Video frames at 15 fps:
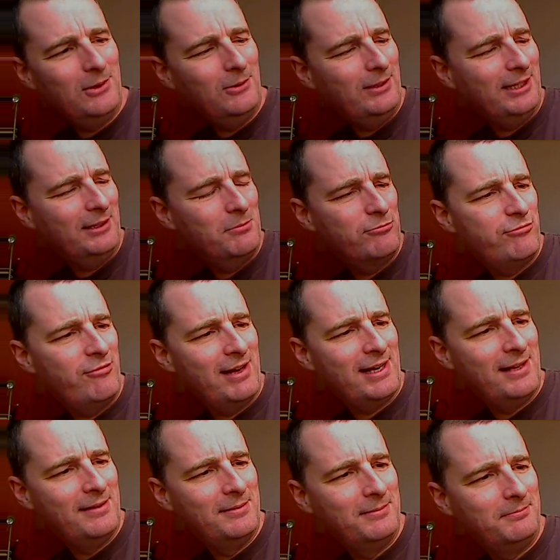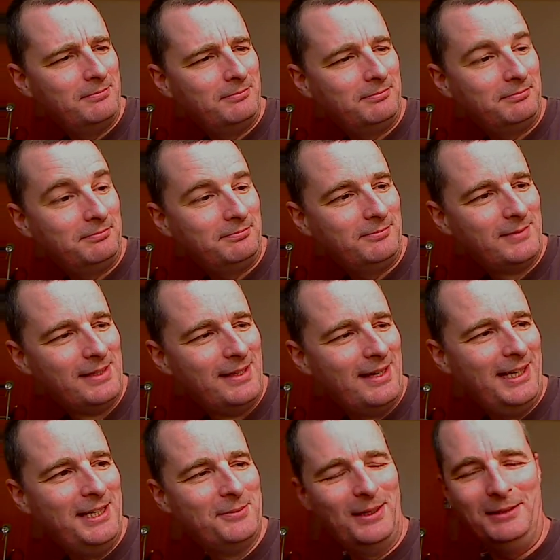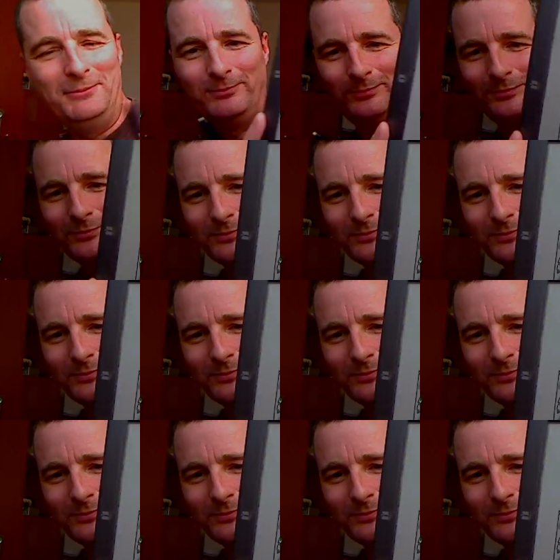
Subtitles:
holding an umbrella. Anyway,